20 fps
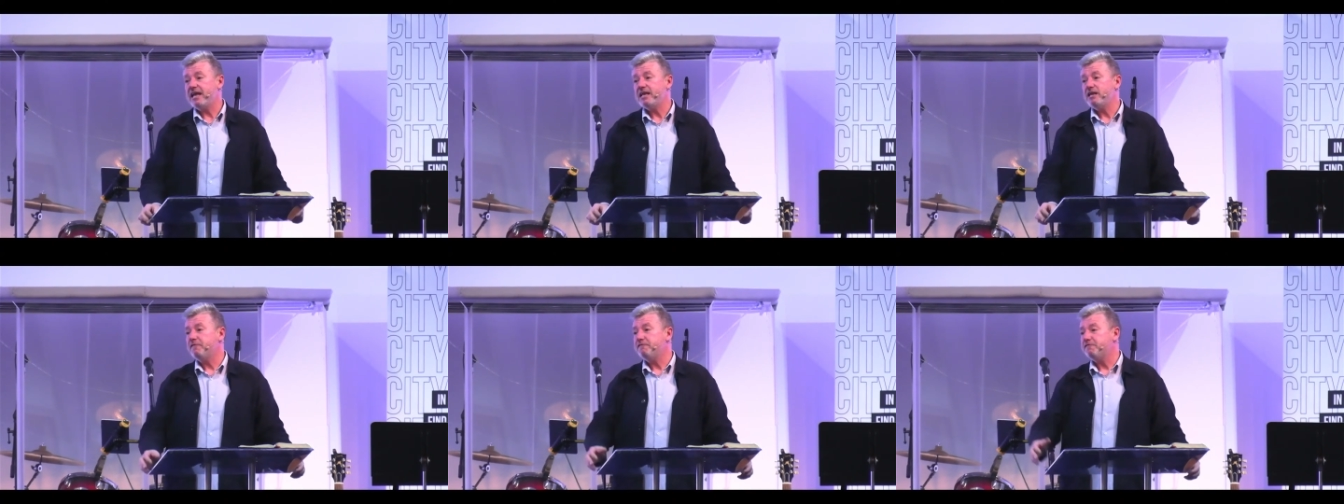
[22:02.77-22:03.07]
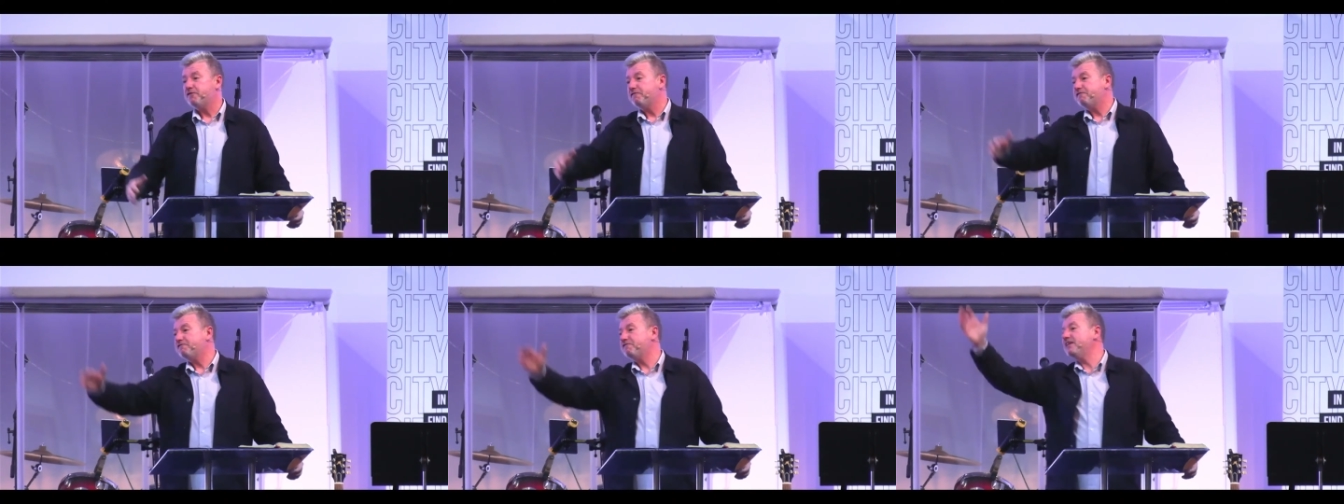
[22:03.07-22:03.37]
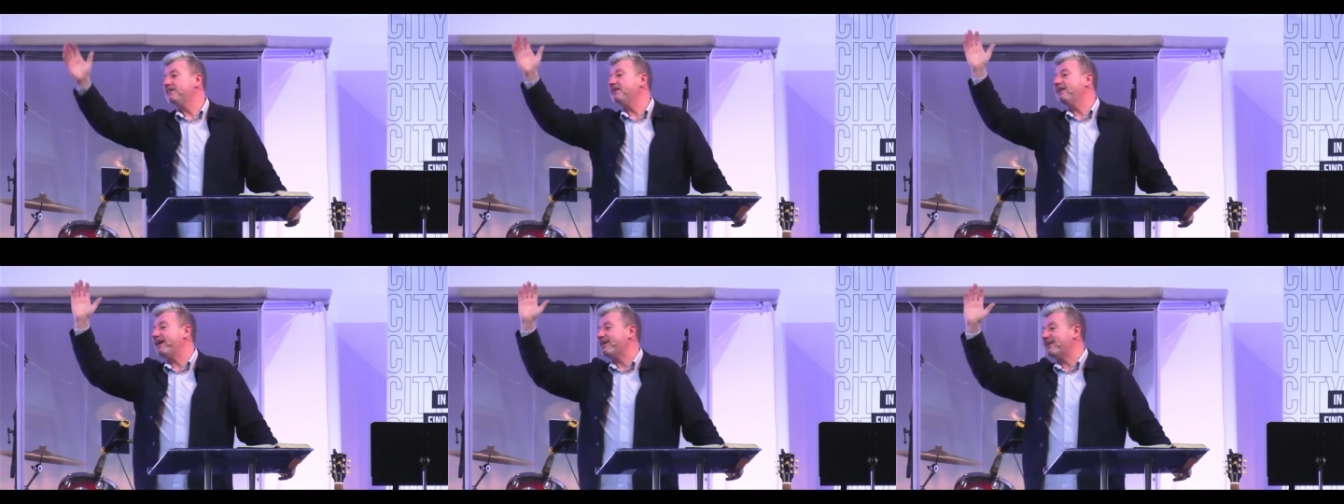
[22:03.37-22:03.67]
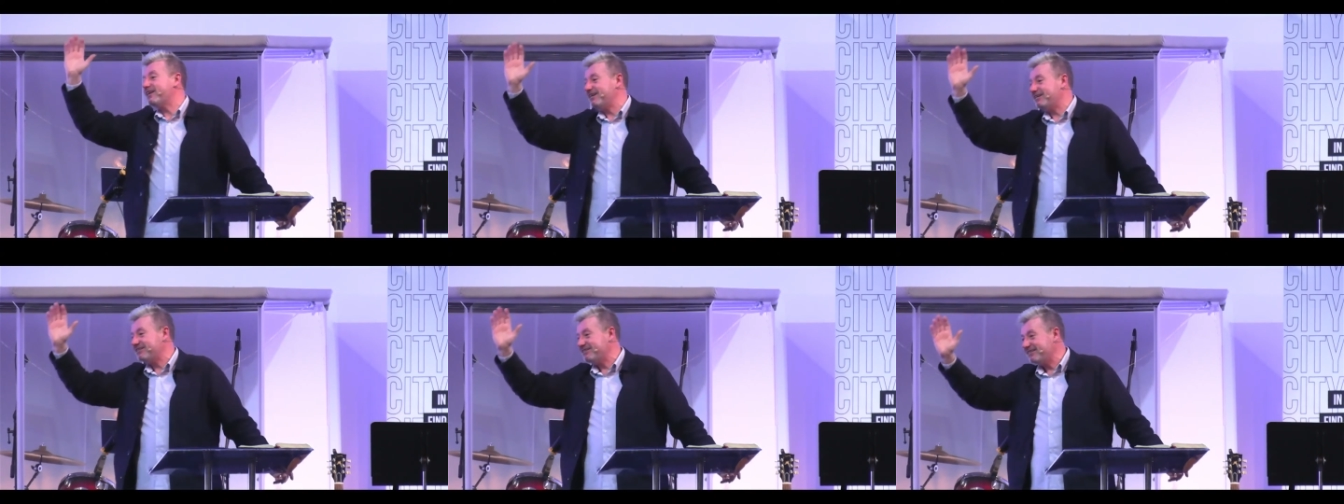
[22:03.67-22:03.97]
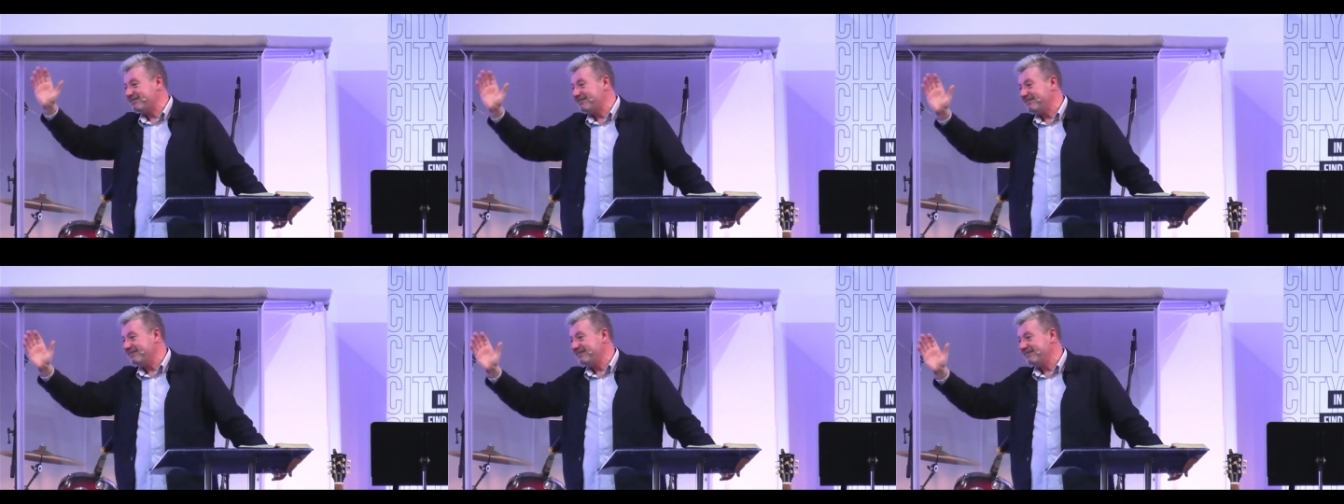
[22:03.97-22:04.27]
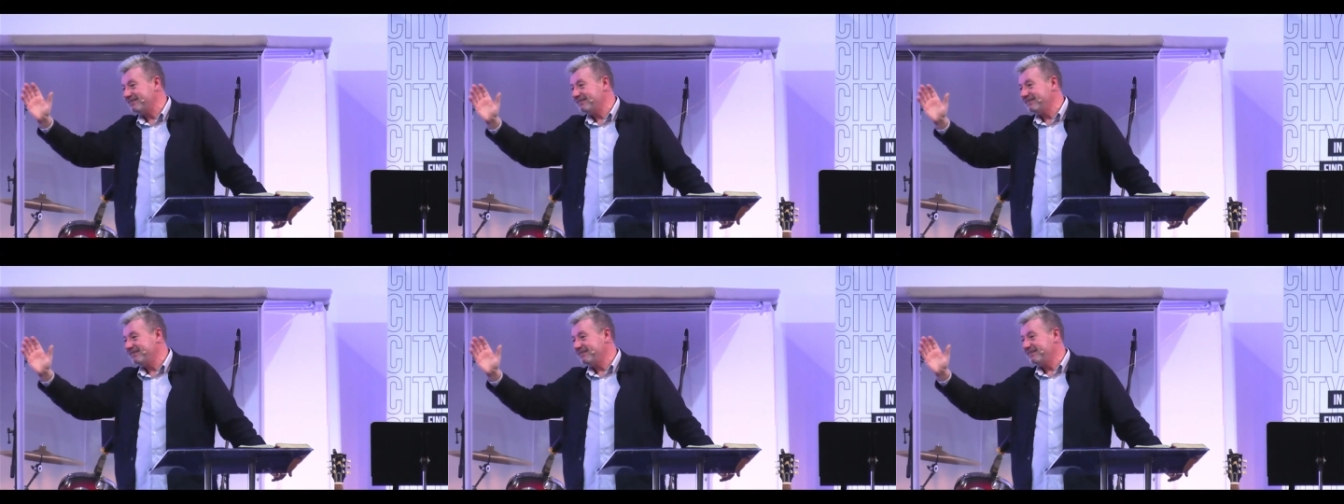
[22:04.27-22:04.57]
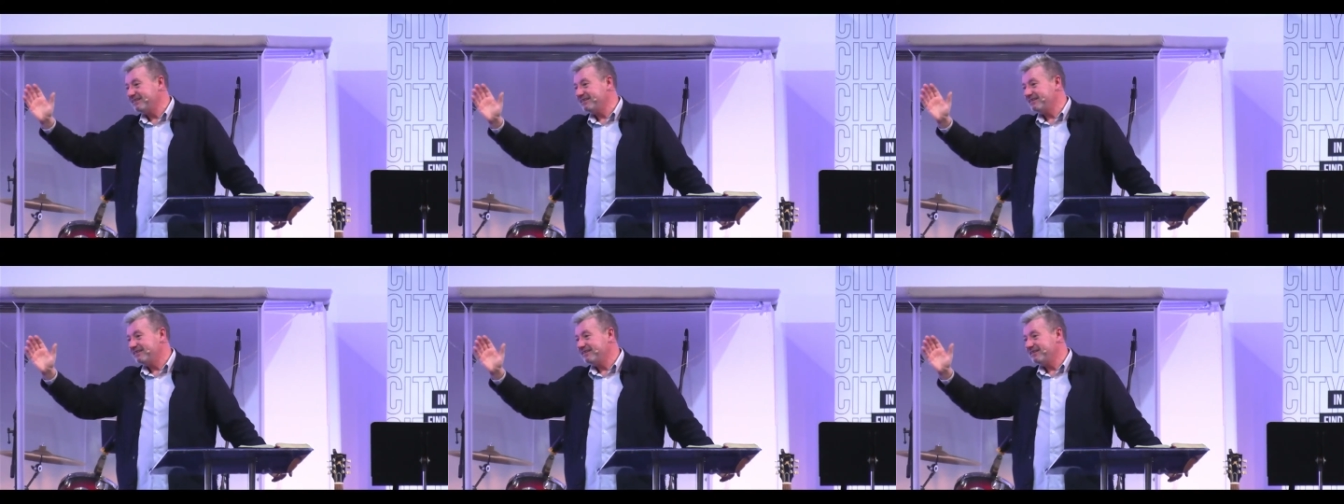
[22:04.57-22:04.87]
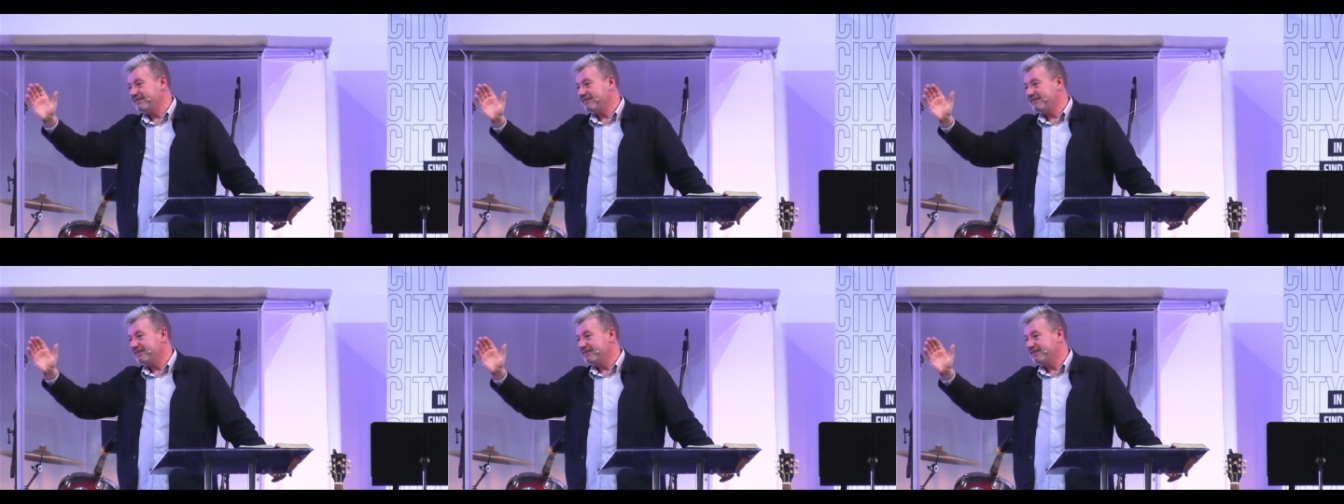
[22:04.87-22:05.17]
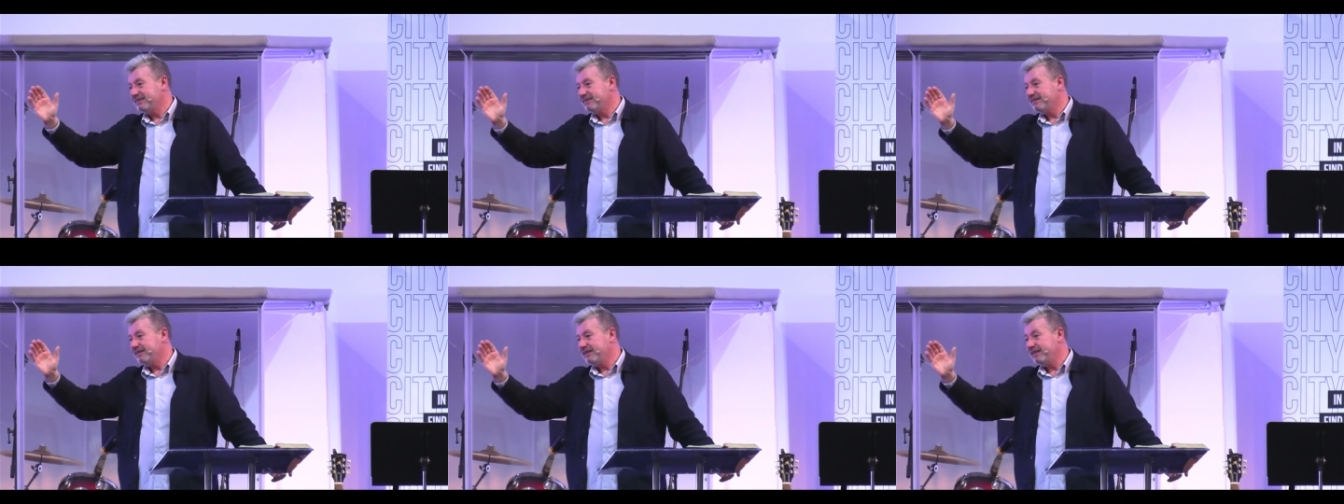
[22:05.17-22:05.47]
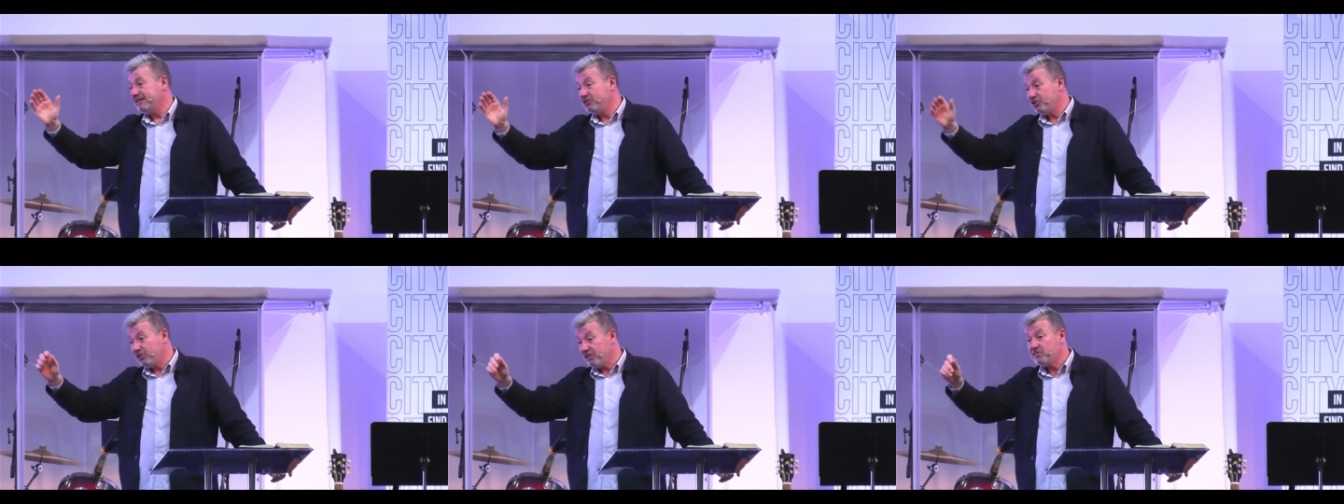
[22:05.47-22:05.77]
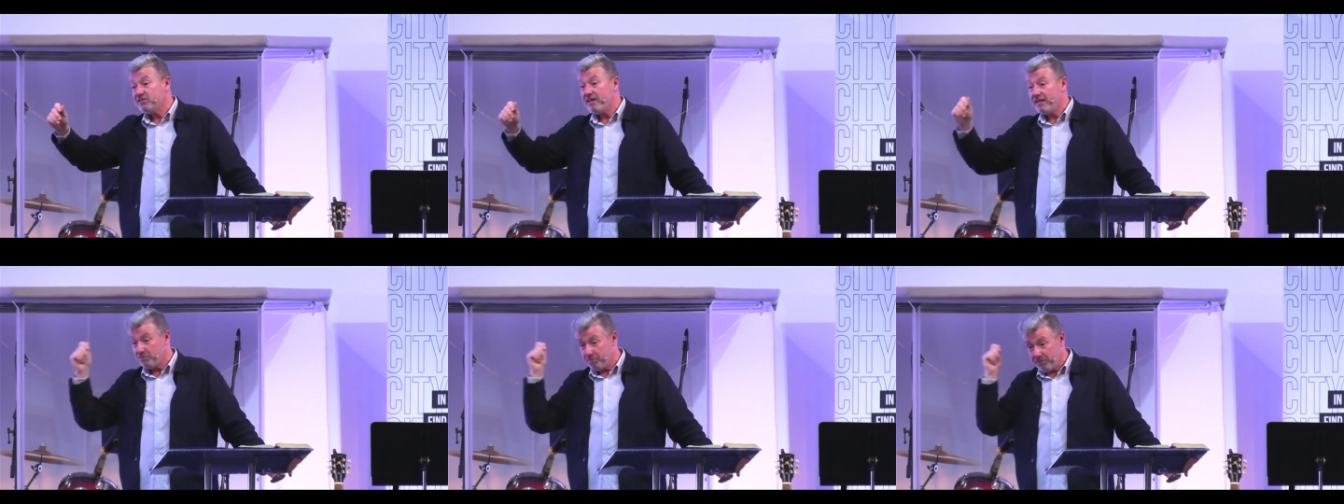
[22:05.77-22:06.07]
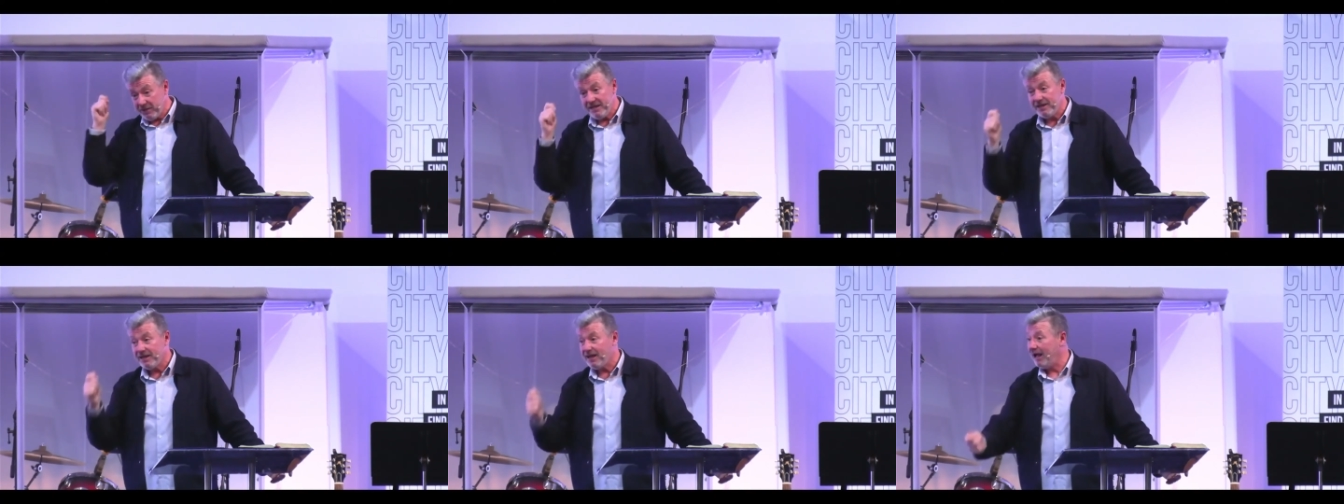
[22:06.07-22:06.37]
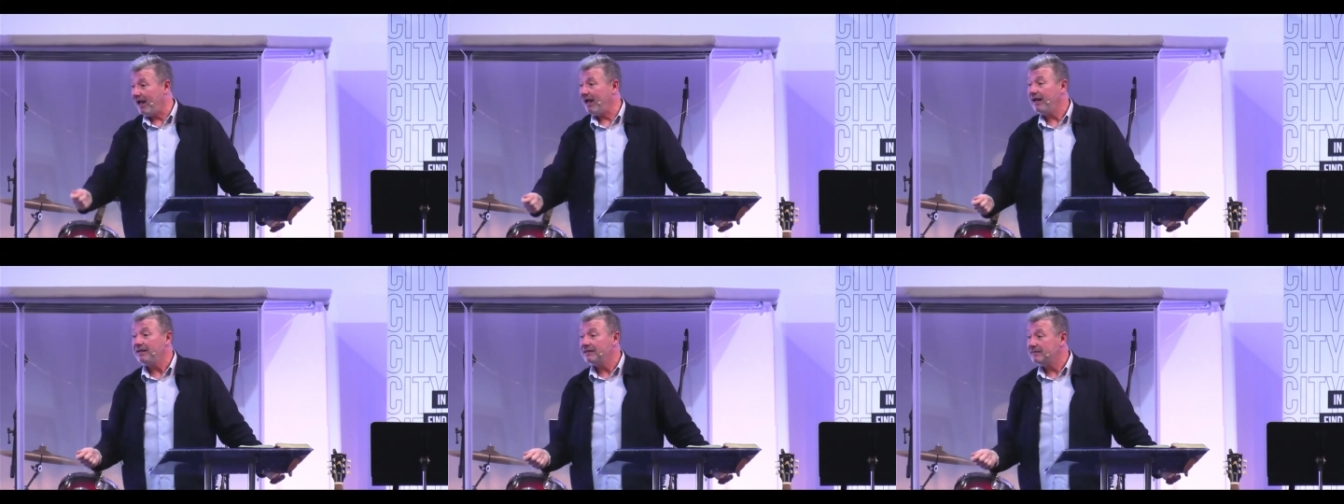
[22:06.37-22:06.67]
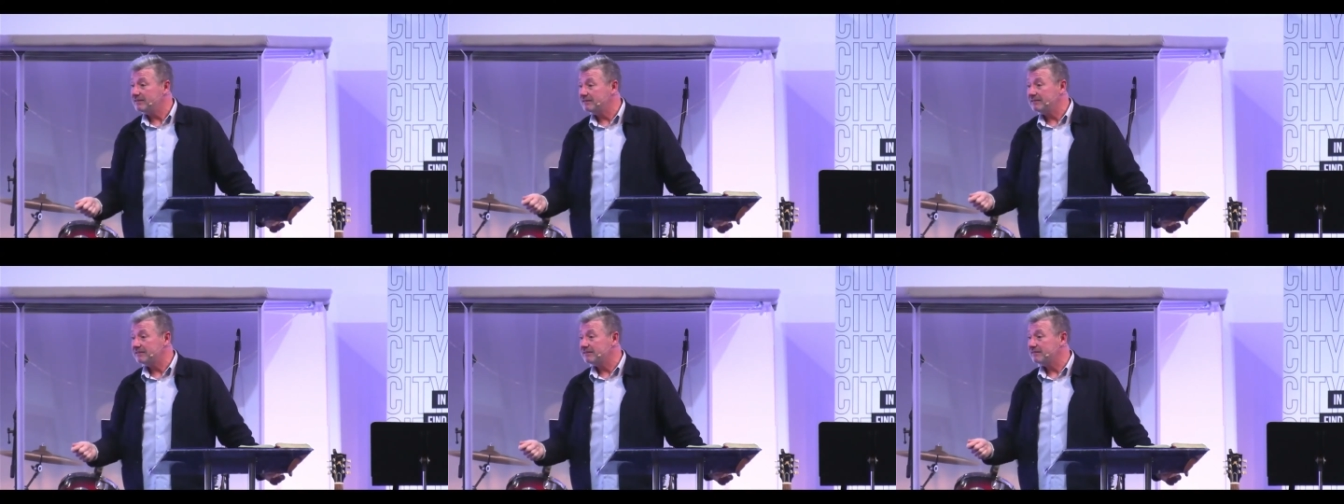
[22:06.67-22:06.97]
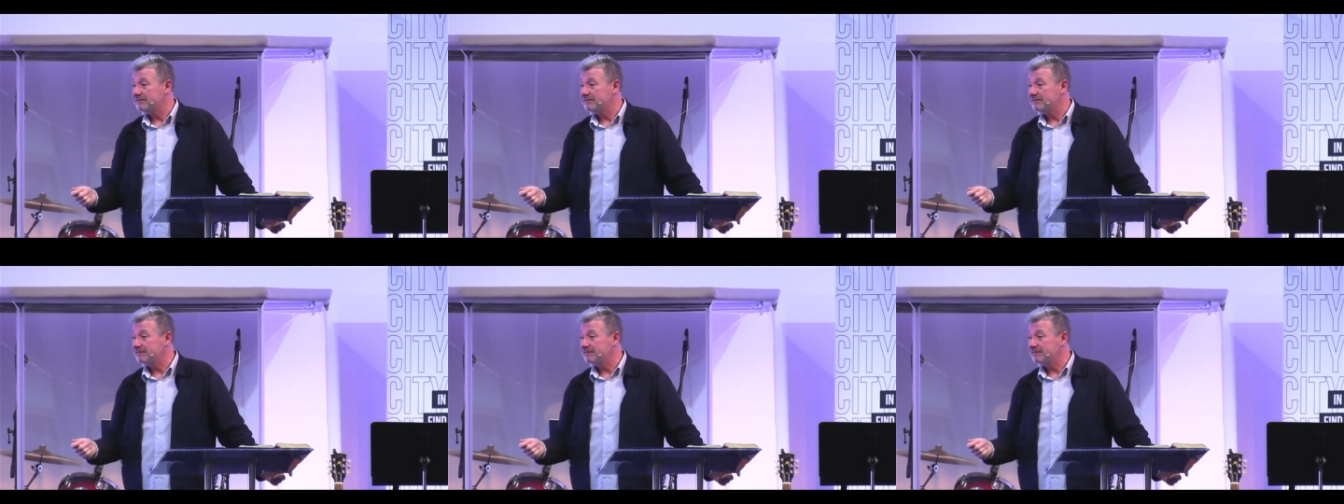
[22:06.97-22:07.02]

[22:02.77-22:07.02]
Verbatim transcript: if you feel like it, it just says be kind.